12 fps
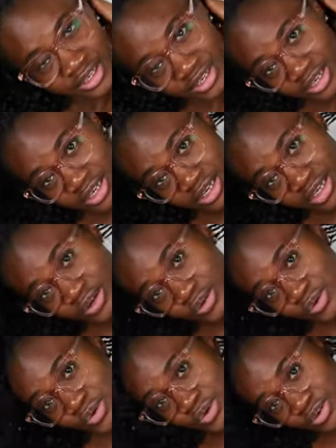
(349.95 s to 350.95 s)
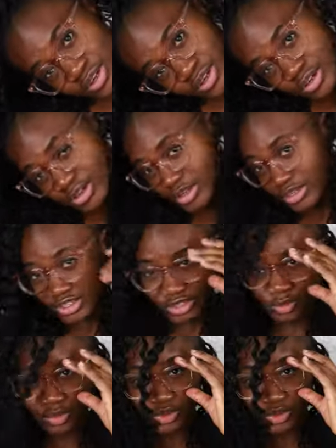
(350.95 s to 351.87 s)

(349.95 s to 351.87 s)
Like, I'll go like this. I'll put